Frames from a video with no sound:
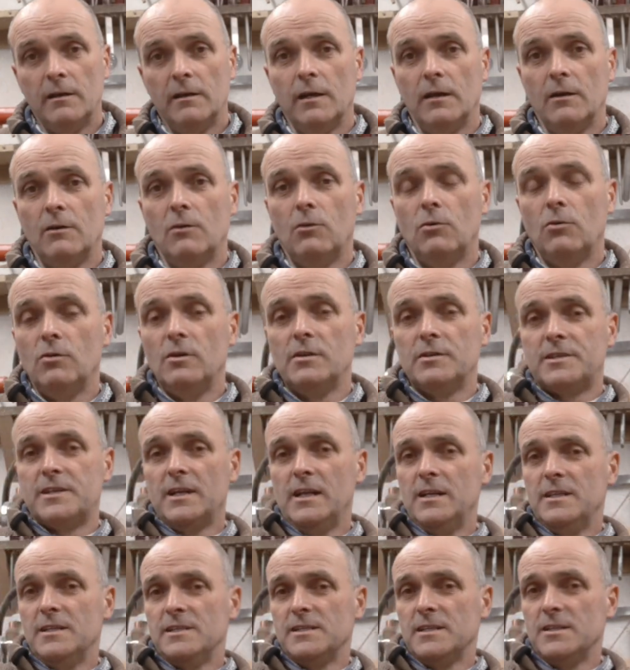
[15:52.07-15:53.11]
Now, all
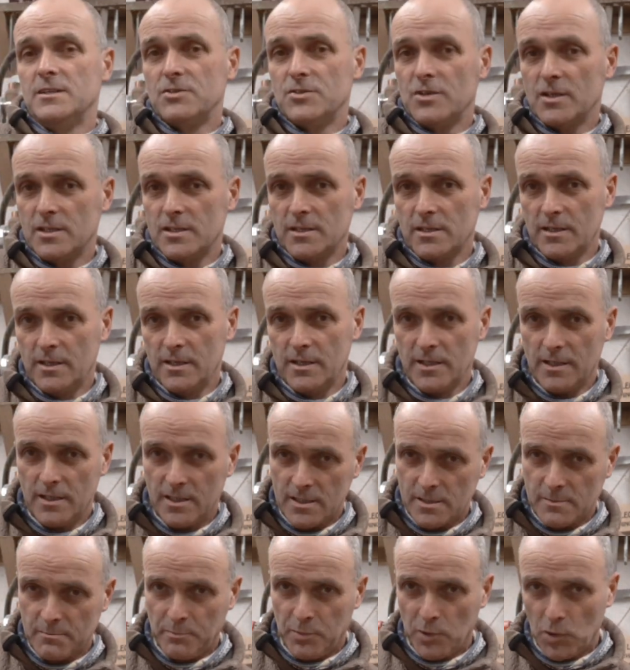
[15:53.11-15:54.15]
Dylan's interested in
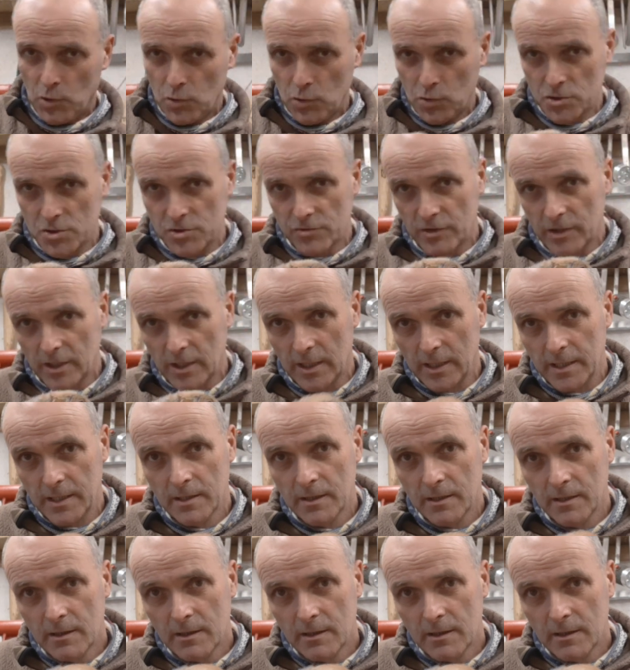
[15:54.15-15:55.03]
is balls, really.